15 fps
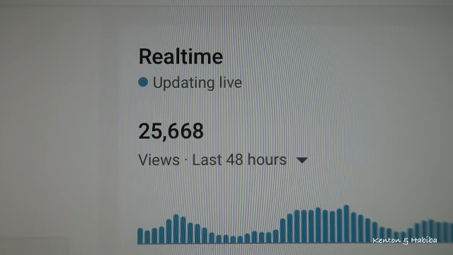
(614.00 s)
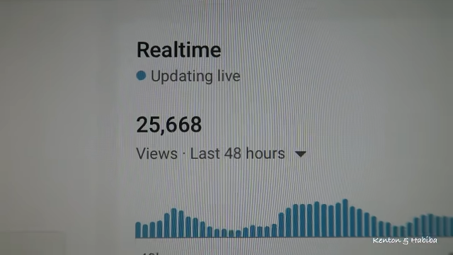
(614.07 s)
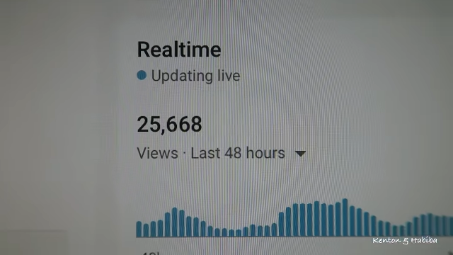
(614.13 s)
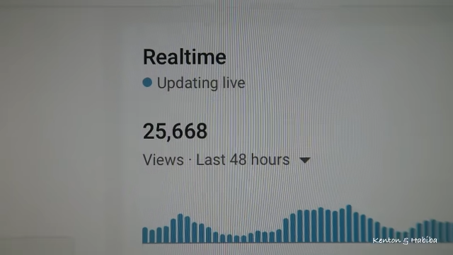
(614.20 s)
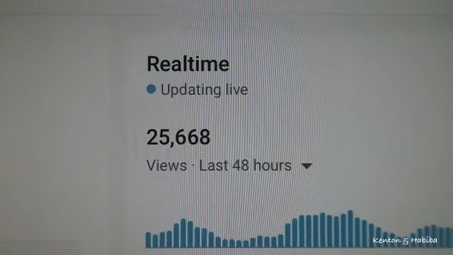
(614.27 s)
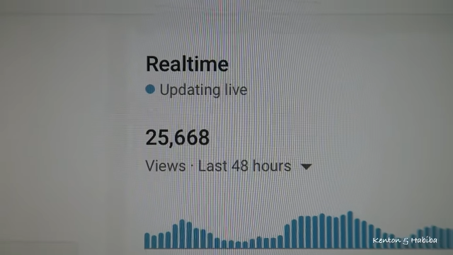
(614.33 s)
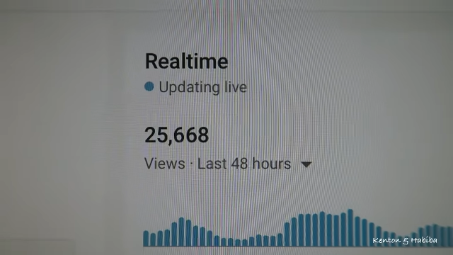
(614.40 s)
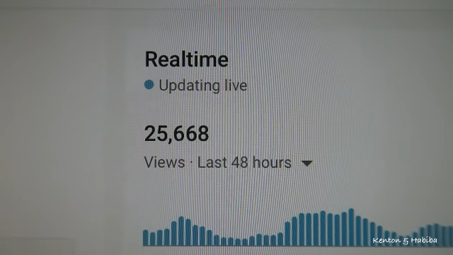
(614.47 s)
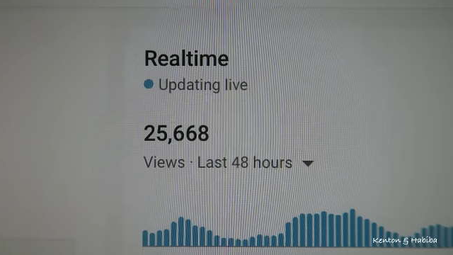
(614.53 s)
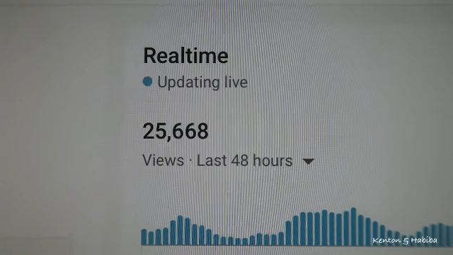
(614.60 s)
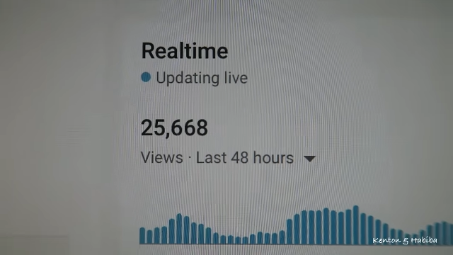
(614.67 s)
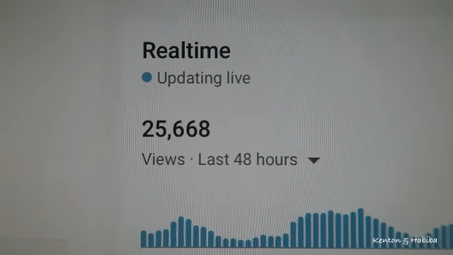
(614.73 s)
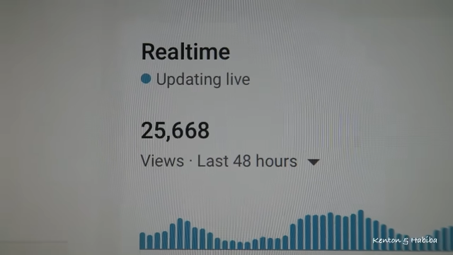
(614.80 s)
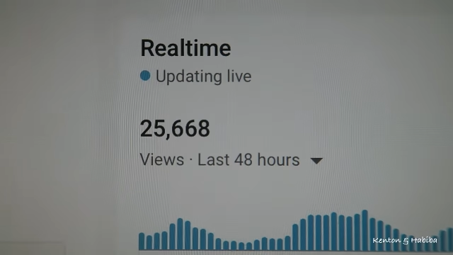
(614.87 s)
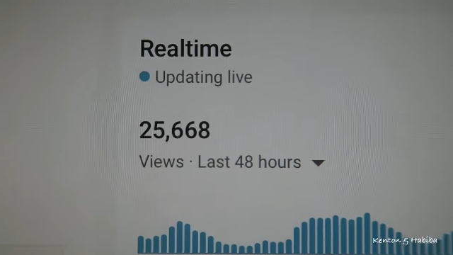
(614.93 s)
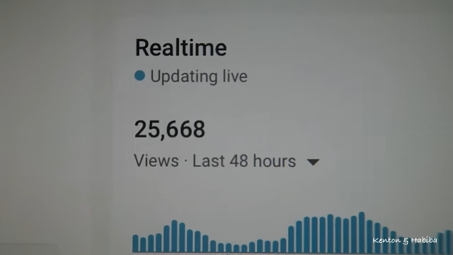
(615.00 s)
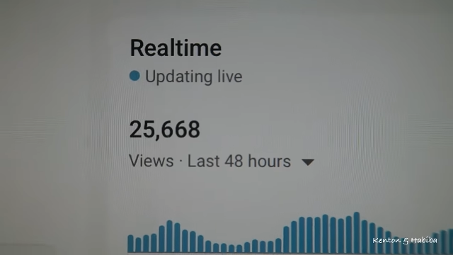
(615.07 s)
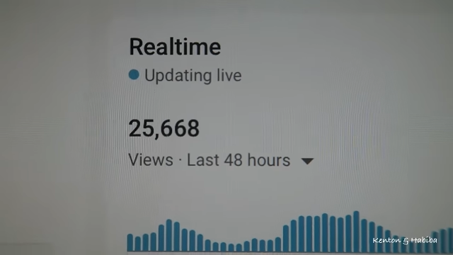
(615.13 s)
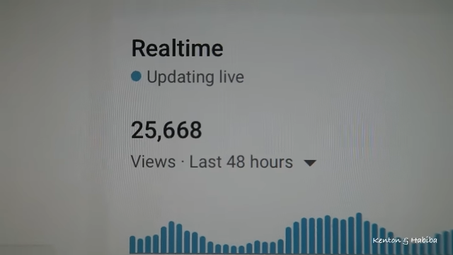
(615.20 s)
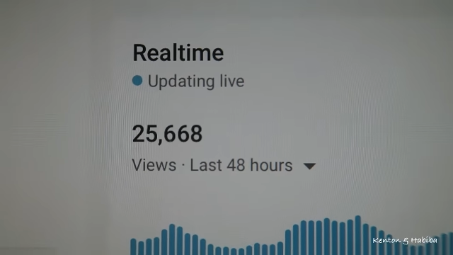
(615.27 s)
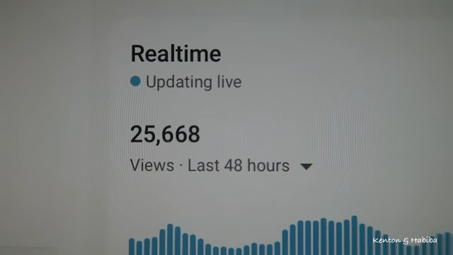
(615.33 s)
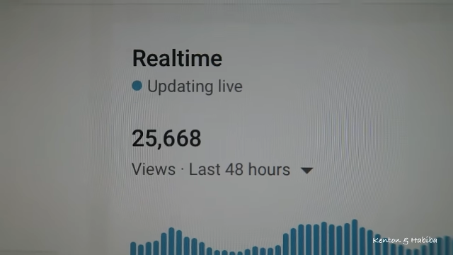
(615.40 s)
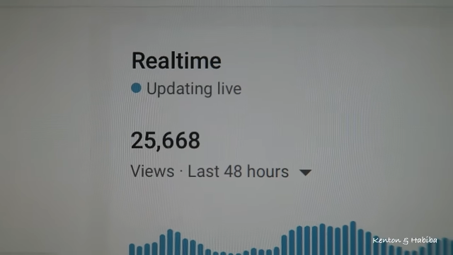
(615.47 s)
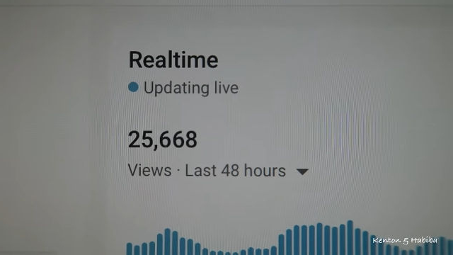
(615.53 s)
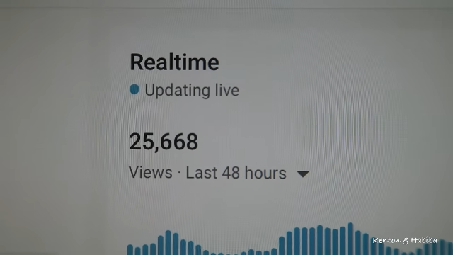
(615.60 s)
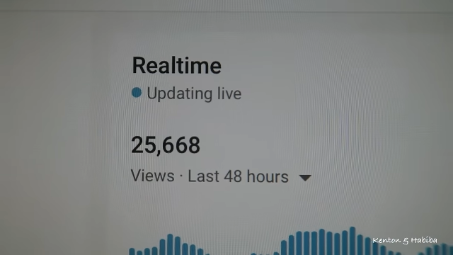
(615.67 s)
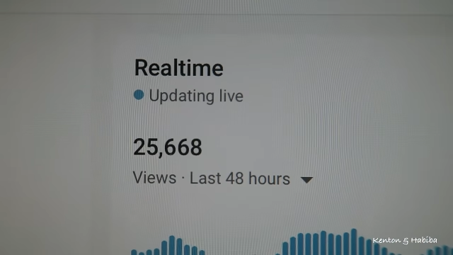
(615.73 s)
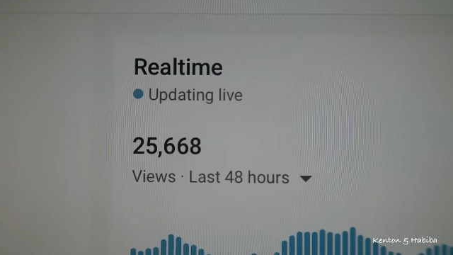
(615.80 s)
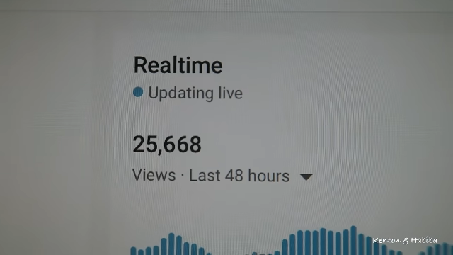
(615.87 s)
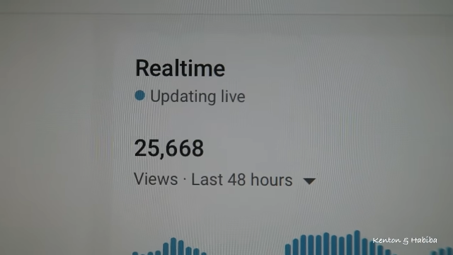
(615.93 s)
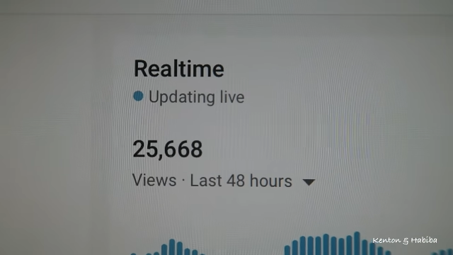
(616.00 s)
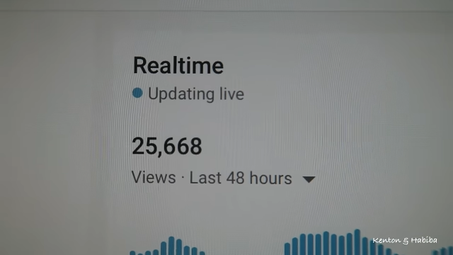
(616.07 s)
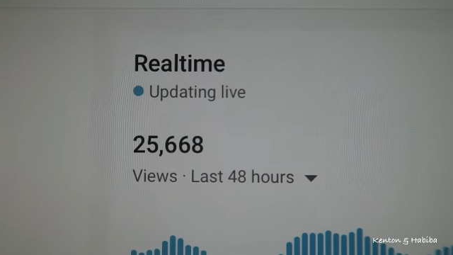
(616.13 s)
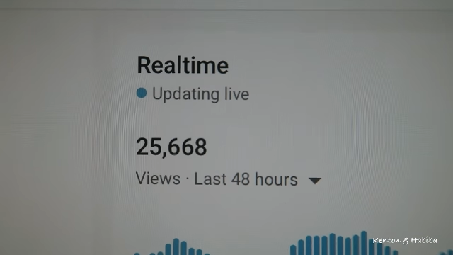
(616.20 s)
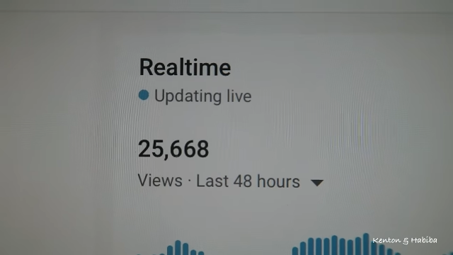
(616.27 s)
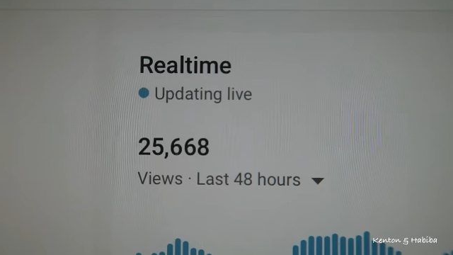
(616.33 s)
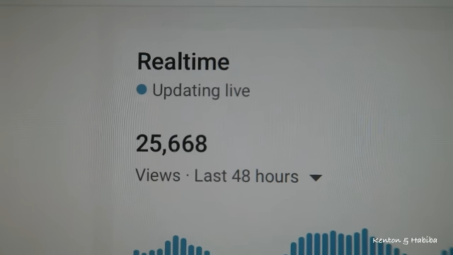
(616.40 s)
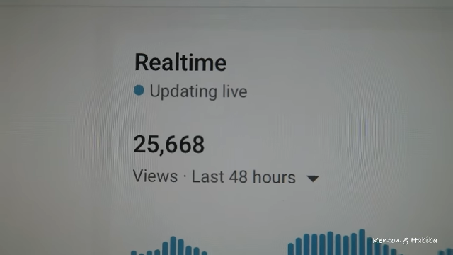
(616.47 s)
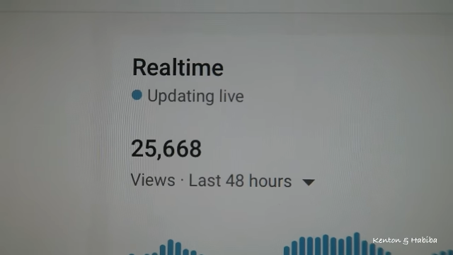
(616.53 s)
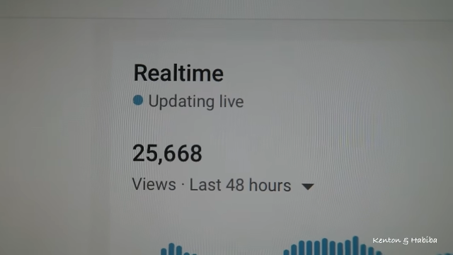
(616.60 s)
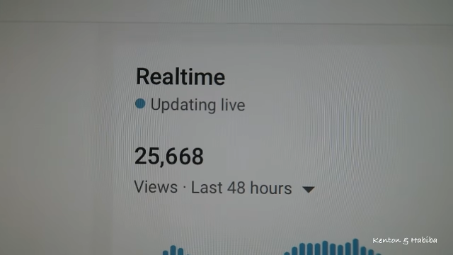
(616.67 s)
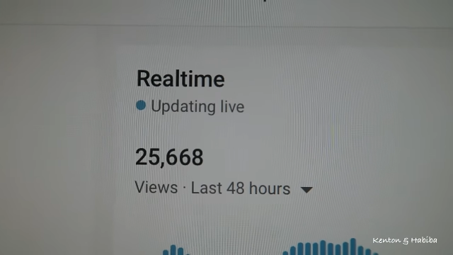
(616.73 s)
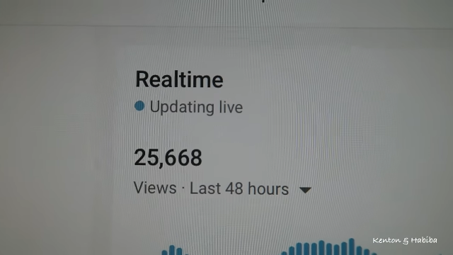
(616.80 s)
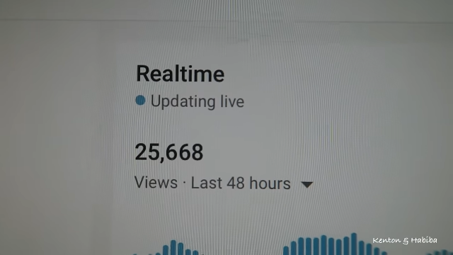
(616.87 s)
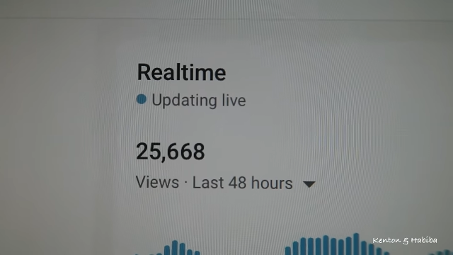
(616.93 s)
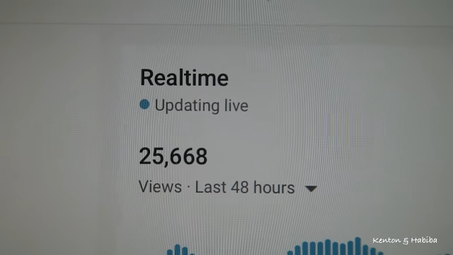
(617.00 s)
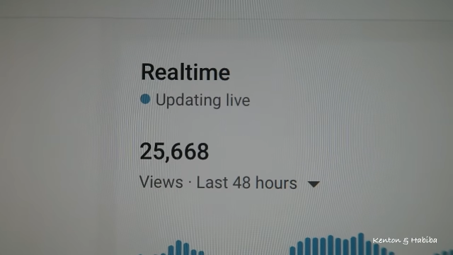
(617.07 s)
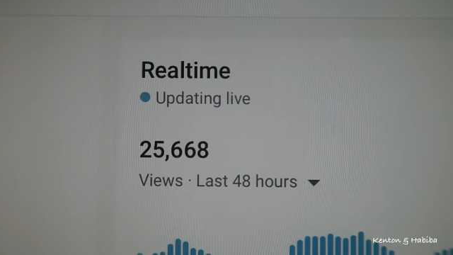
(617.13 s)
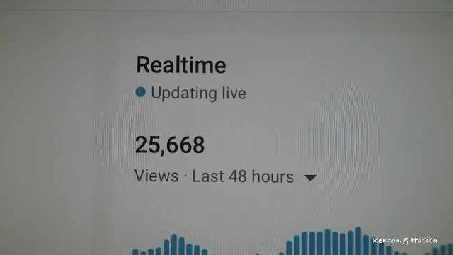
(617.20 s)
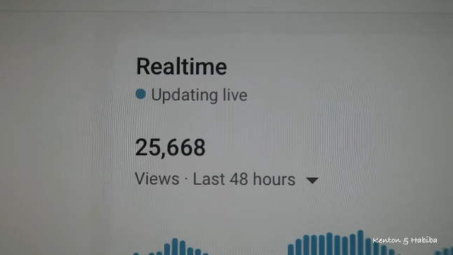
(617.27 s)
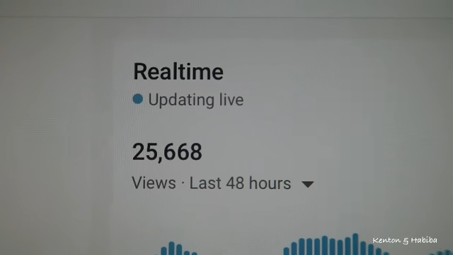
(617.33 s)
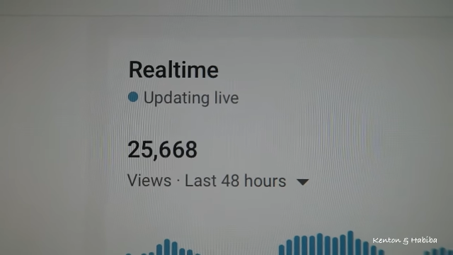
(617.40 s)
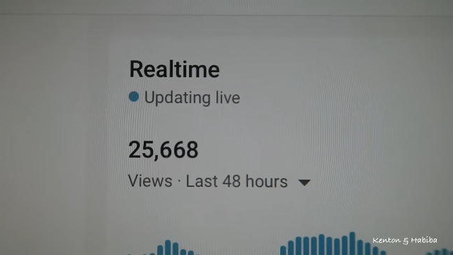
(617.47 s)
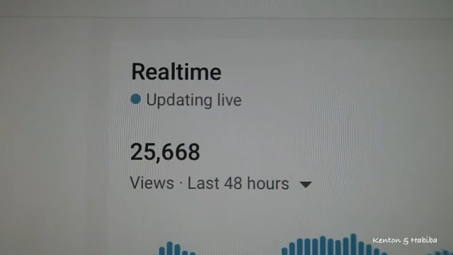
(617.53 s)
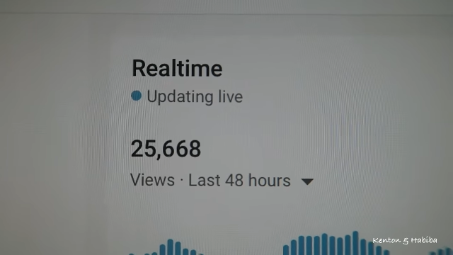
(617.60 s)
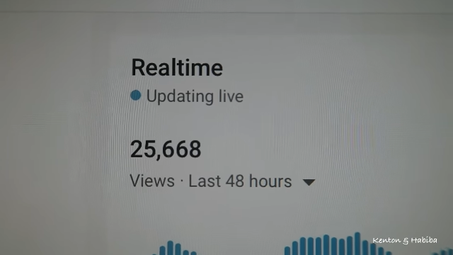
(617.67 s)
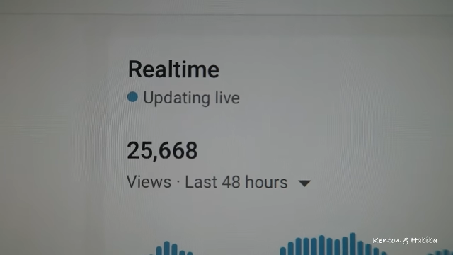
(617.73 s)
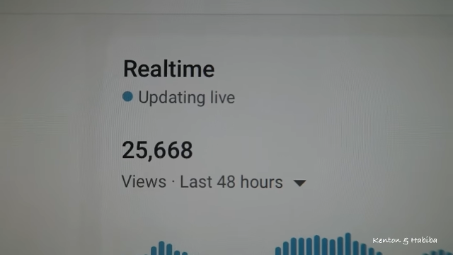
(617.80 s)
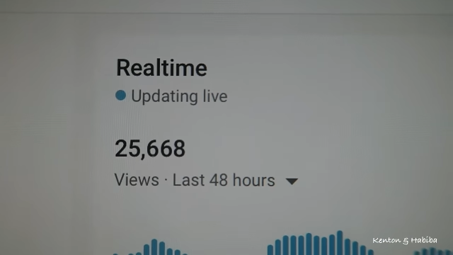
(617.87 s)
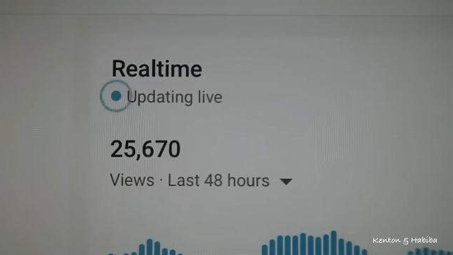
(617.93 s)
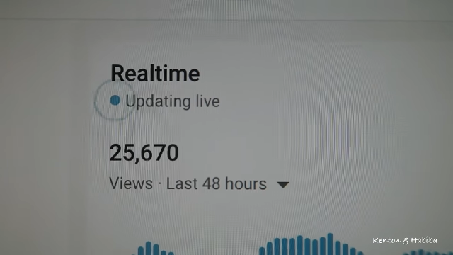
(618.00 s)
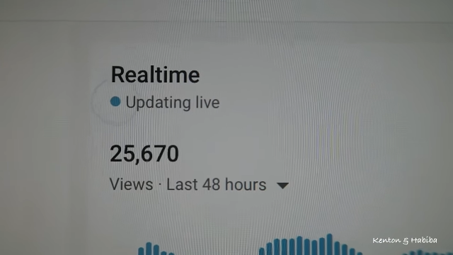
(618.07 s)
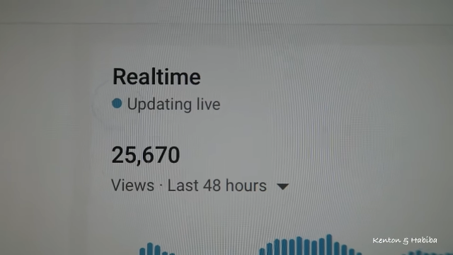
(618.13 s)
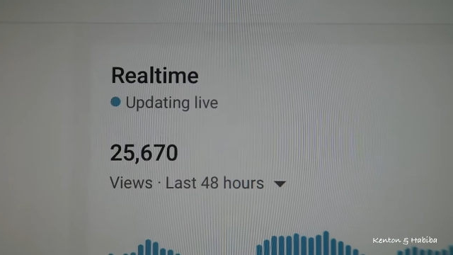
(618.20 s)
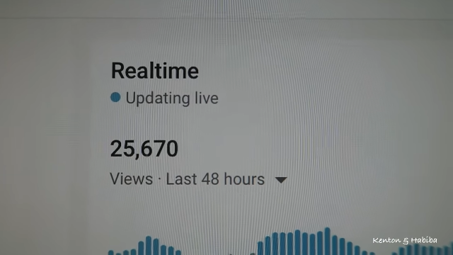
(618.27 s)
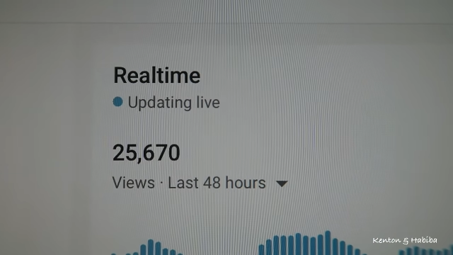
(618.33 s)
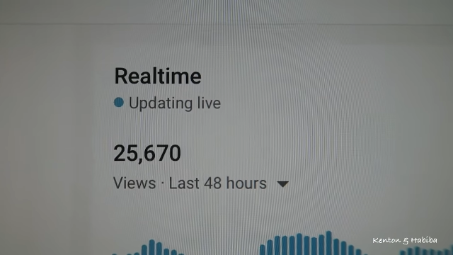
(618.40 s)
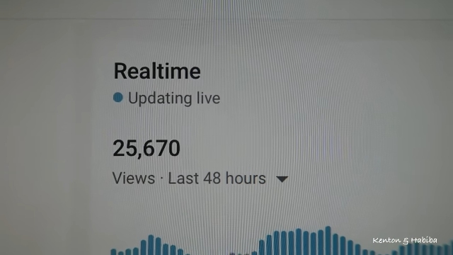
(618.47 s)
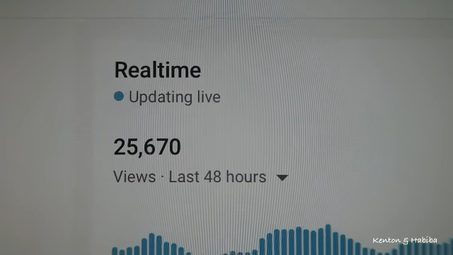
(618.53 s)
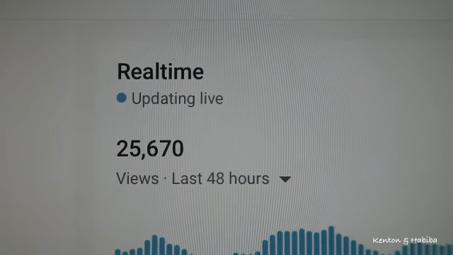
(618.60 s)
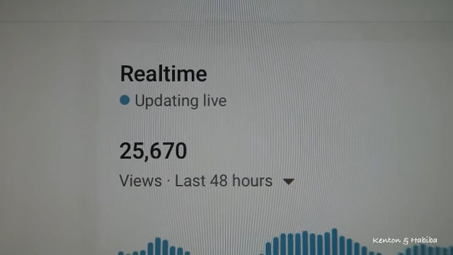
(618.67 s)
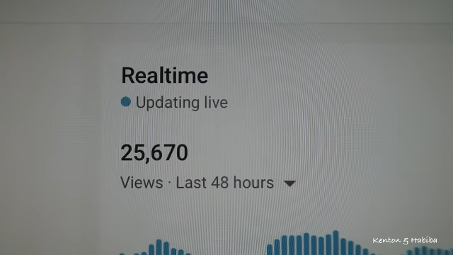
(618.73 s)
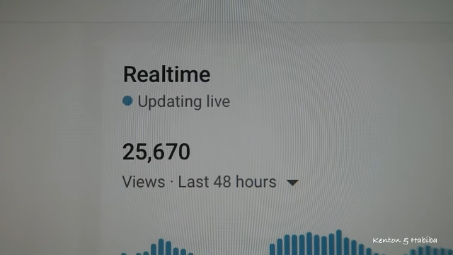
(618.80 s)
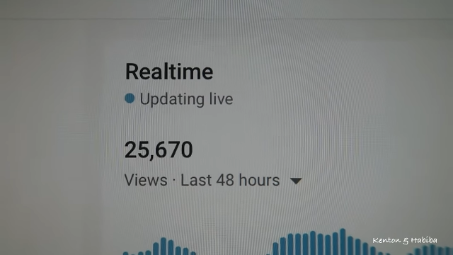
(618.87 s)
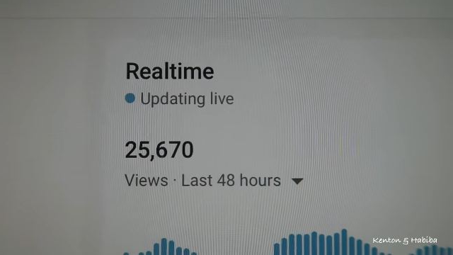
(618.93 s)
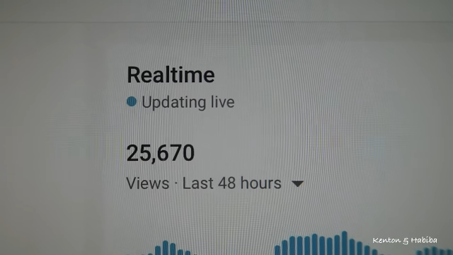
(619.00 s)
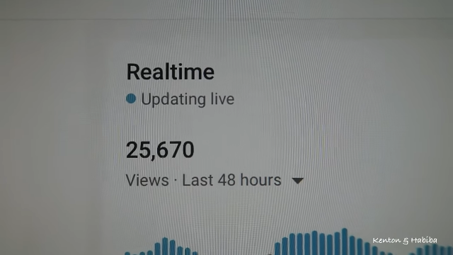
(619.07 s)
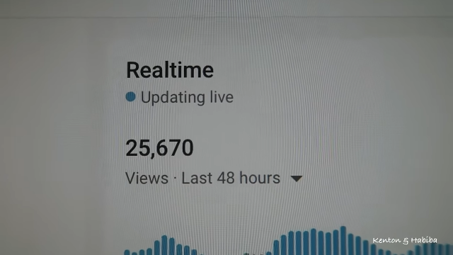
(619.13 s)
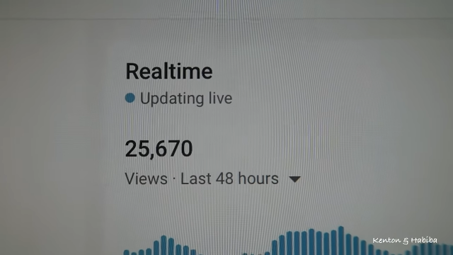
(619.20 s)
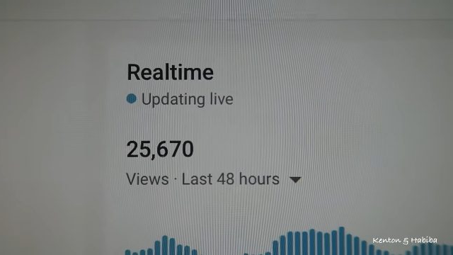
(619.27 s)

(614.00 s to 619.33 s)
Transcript: Nobody's mouth can be seen.